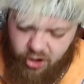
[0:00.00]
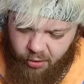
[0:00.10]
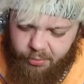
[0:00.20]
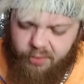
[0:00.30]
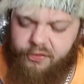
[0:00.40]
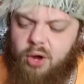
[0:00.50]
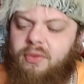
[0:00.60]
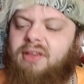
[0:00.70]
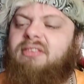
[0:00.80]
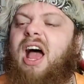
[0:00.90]
comic book review,
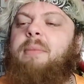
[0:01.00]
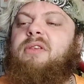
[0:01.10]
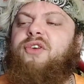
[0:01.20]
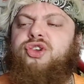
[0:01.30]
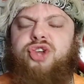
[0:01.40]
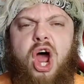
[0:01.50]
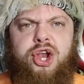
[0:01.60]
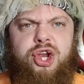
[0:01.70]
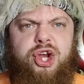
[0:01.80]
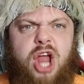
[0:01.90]
and this time it's for
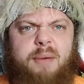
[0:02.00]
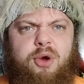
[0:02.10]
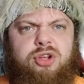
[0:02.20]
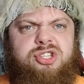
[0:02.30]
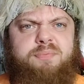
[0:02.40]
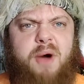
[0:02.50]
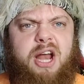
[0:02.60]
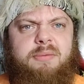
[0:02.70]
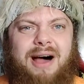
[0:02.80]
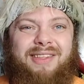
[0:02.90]
Deadly Neighborhood
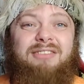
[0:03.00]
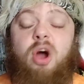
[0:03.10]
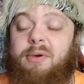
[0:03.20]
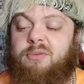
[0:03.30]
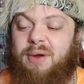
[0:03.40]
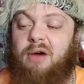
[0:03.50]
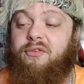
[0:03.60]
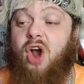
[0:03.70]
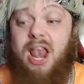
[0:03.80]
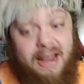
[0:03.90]
Spider-Man. This comic's been out
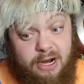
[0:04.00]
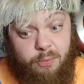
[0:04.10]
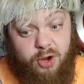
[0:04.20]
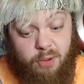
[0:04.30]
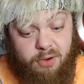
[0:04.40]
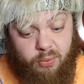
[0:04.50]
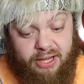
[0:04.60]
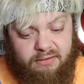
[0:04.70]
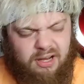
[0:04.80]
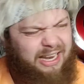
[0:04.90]
for a little couple of
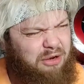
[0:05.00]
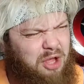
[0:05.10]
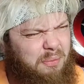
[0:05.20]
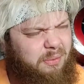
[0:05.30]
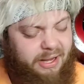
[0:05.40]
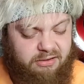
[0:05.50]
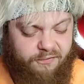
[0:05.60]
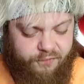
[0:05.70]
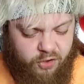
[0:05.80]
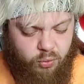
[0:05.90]
weeks, a little couple of weeks, a
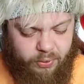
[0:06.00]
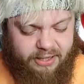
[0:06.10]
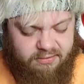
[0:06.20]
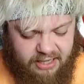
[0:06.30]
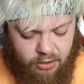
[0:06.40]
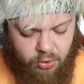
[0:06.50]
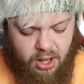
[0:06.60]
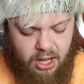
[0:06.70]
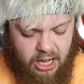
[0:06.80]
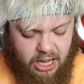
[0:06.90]
few weeks now,
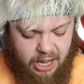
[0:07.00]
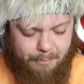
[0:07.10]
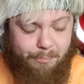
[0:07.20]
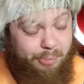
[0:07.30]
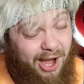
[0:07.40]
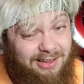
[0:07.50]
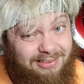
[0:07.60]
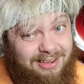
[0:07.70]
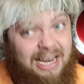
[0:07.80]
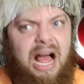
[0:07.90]
um,
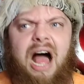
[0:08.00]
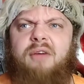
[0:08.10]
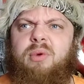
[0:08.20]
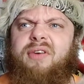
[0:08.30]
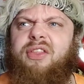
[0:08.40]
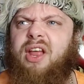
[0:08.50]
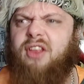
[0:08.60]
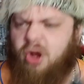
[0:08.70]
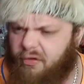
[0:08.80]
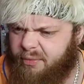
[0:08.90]
but I, we've had like
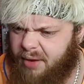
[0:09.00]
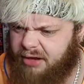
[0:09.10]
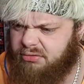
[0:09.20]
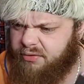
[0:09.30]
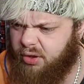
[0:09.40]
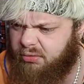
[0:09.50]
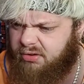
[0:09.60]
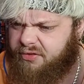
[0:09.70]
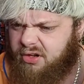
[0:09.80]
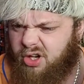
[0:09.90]
the Gotham Knights review and
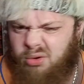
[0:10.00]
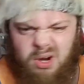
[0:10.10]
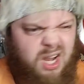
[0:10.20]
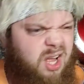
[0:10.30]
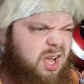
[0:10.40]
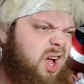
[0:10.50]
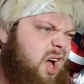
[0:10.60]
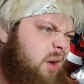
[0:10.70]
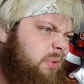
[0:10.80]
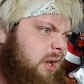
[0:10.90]
stuff to do.
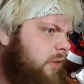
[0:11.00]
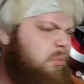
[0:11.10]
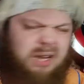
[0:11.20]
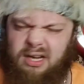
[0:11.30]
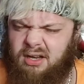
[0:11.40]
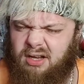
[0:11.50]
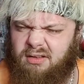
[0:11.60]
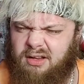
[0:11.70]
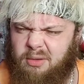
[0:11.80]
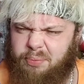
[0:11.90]
Uh, we I think we did
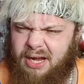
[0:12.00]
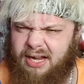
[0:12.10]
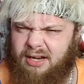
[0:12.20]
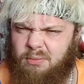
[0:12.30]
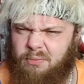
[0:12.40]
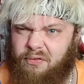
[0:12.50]
did the Black Adam